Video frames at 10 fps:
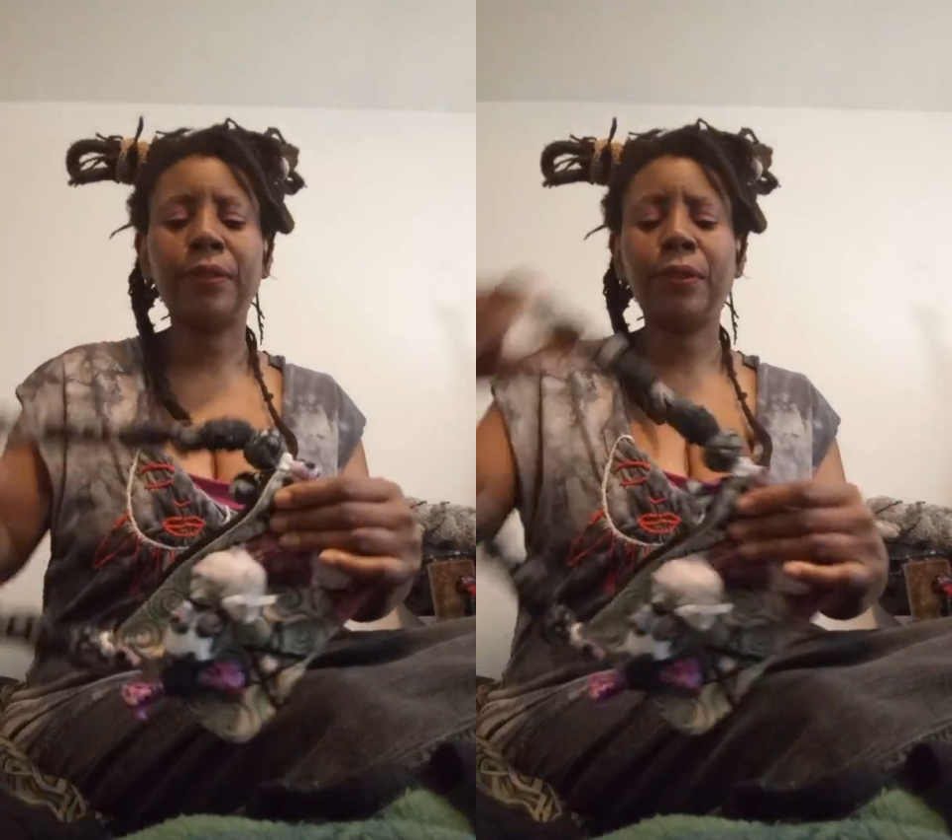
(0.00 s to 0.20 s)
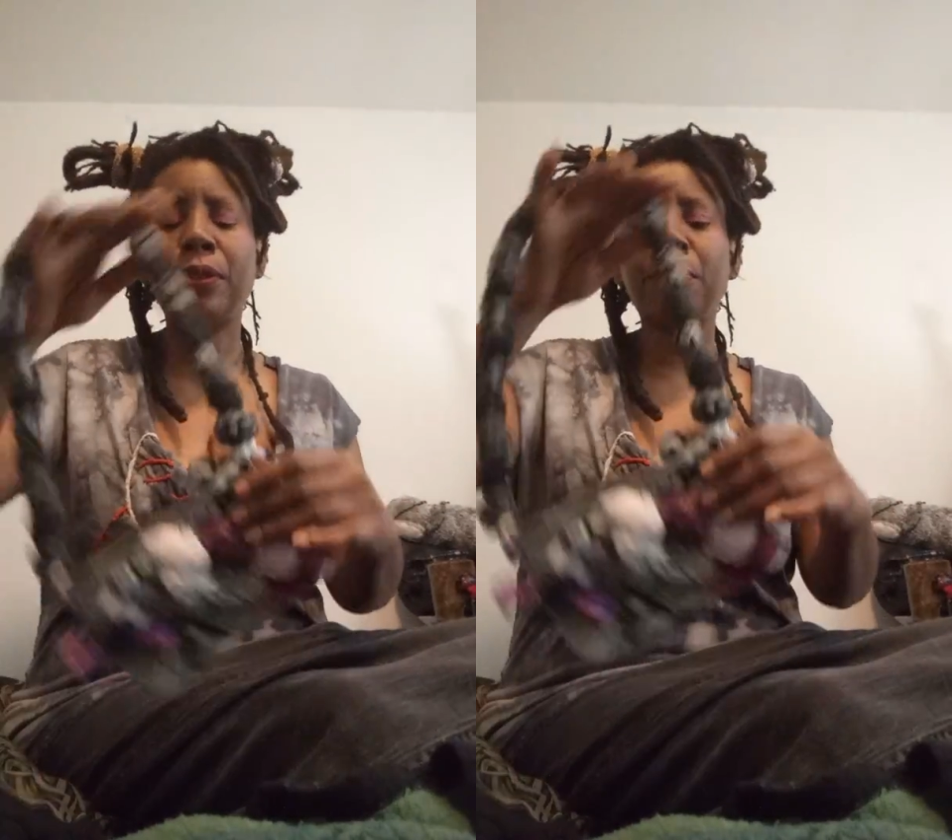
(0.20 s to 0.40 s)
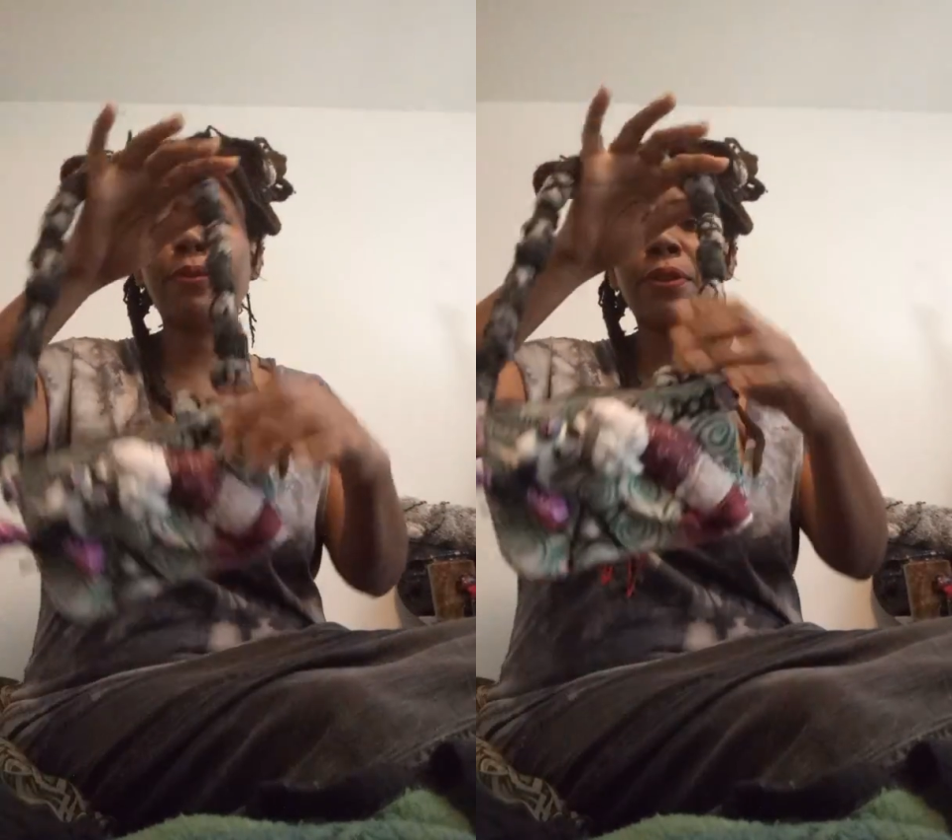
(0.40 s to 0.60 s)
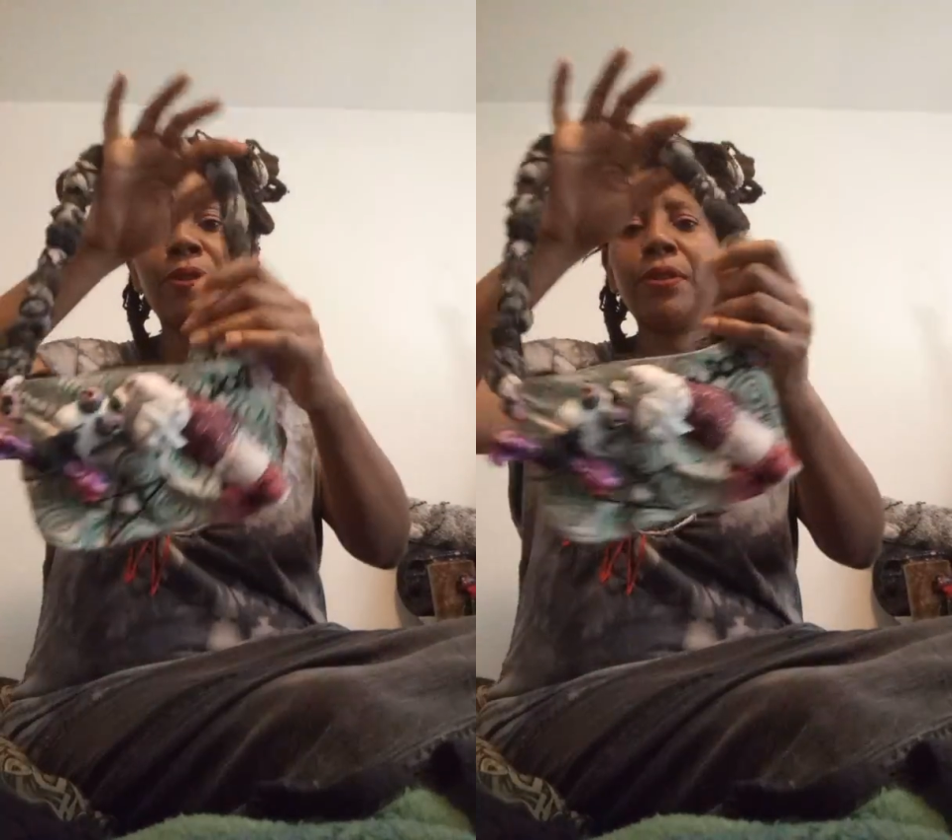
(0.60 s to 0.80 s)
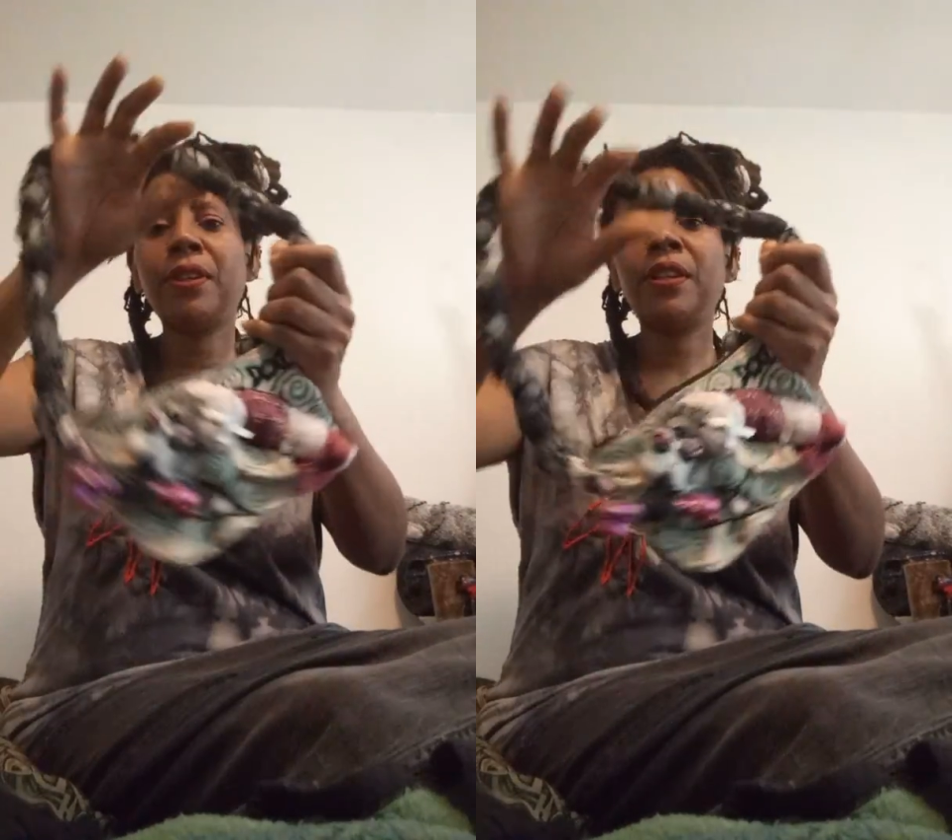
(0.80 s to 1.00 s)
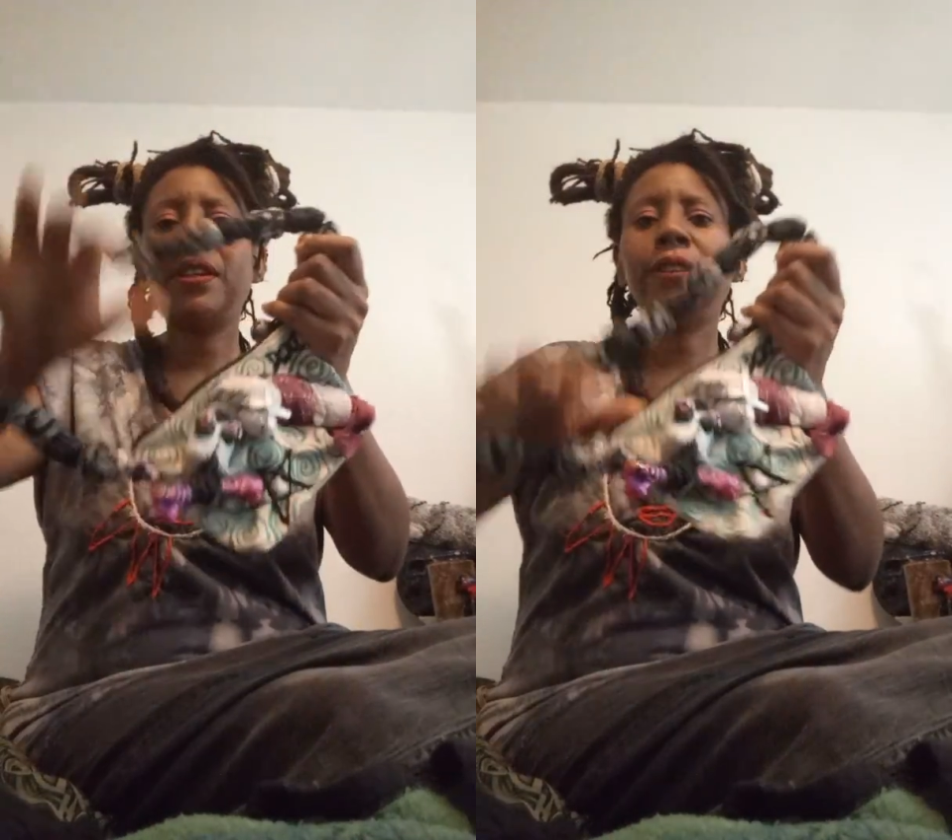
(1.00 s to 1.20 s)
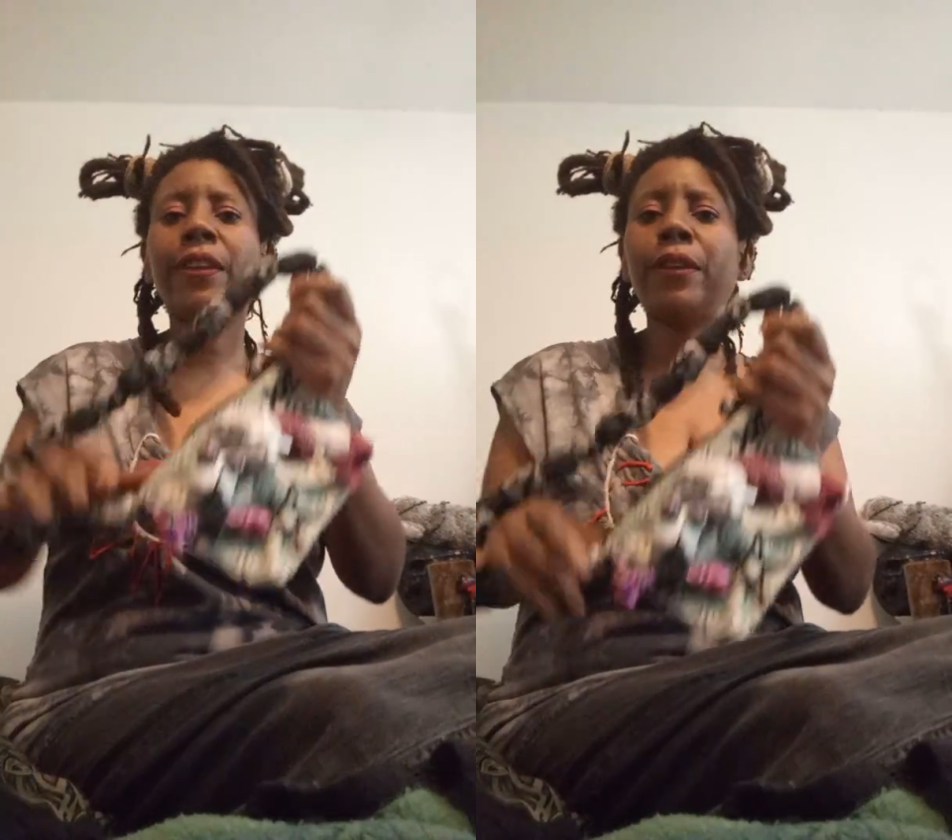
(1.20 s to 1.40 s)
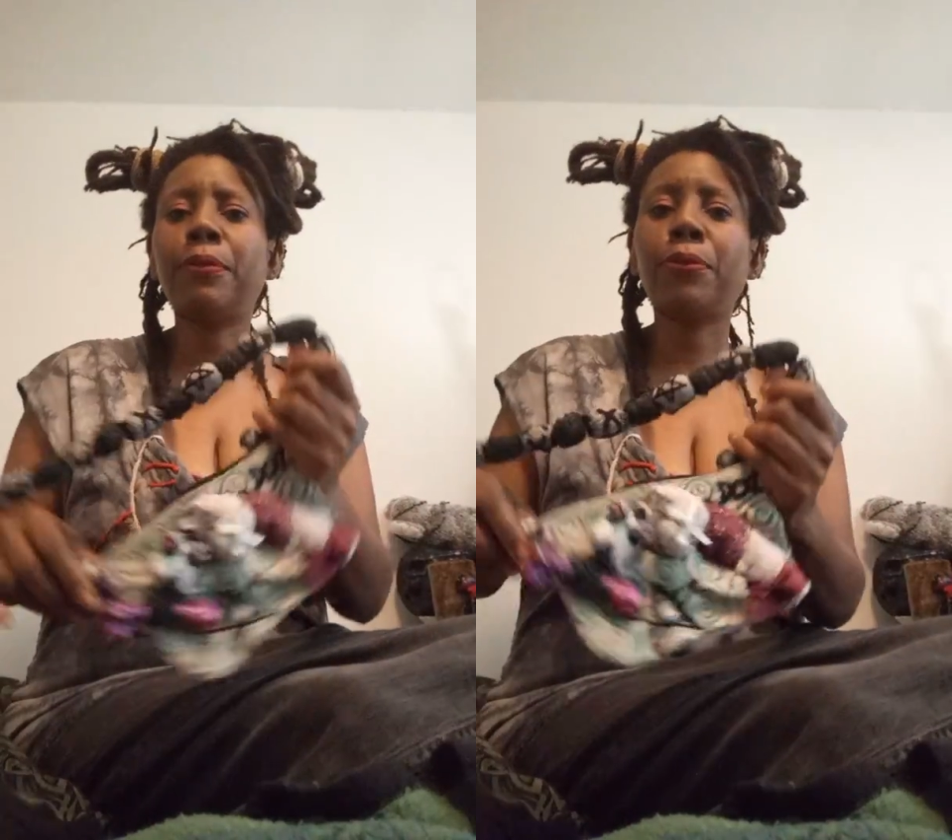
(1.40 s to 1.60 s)
the little purse that
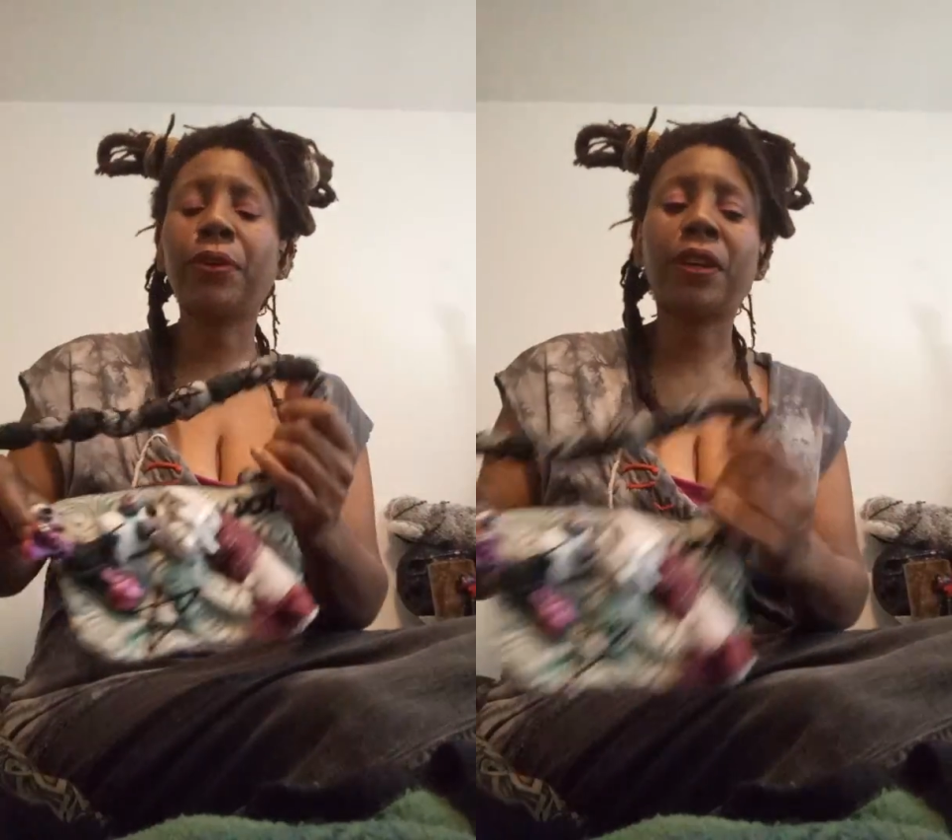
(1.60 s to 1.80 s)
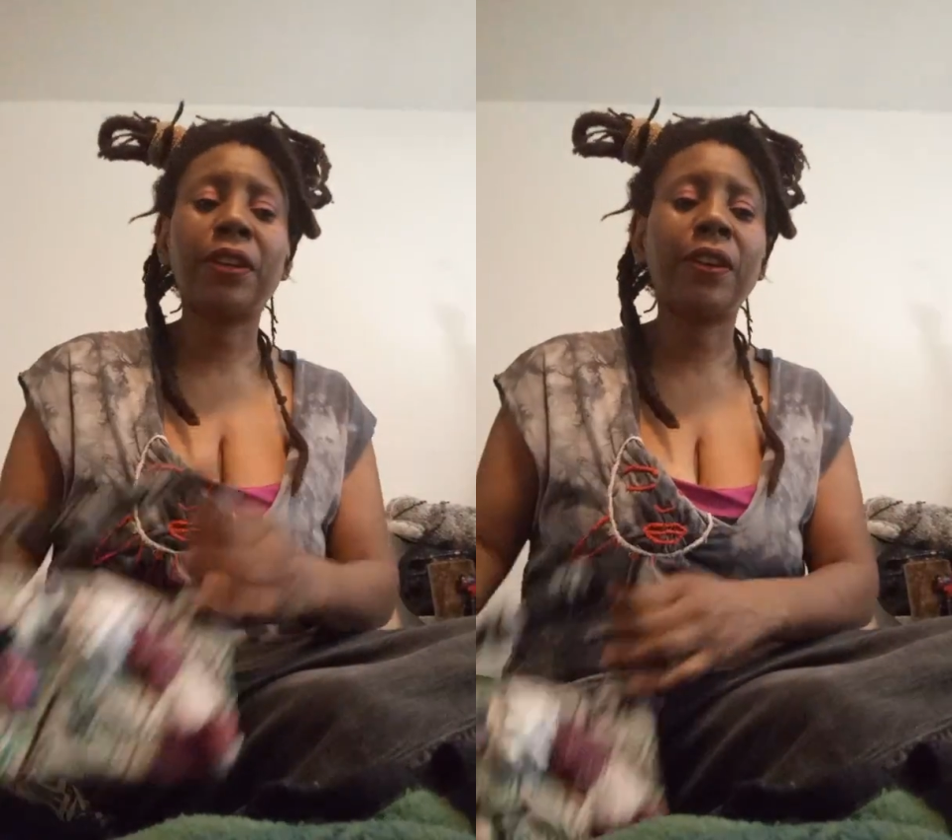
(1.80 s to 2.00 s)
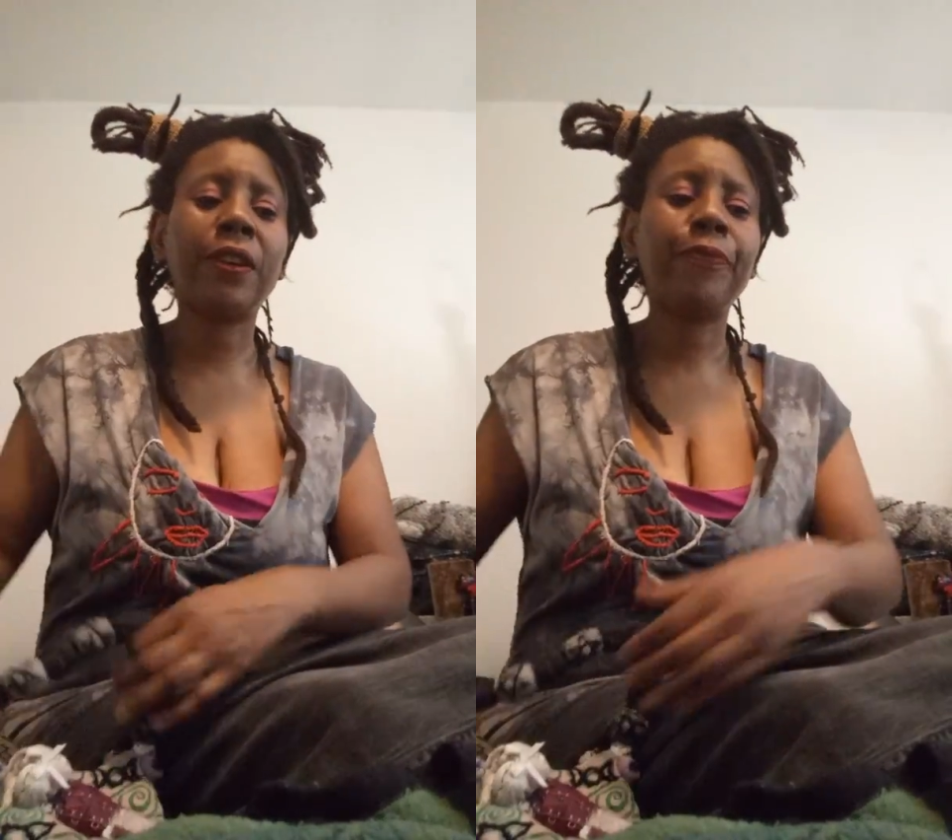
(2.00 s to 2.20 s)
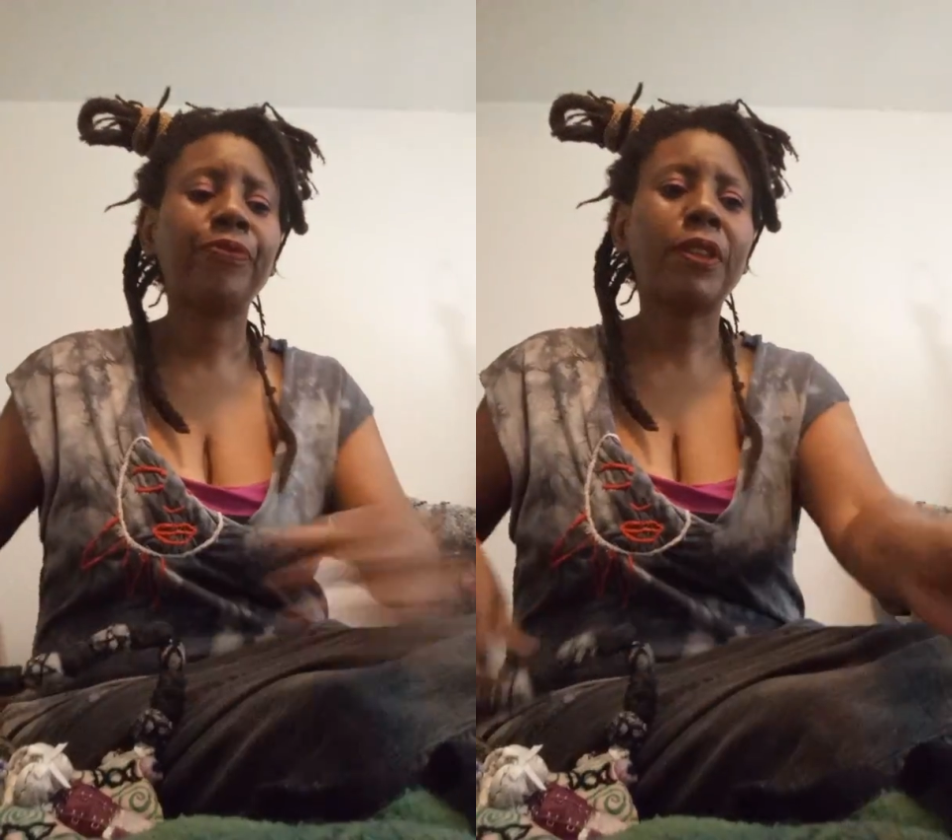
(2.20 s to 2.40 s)
I had been working on.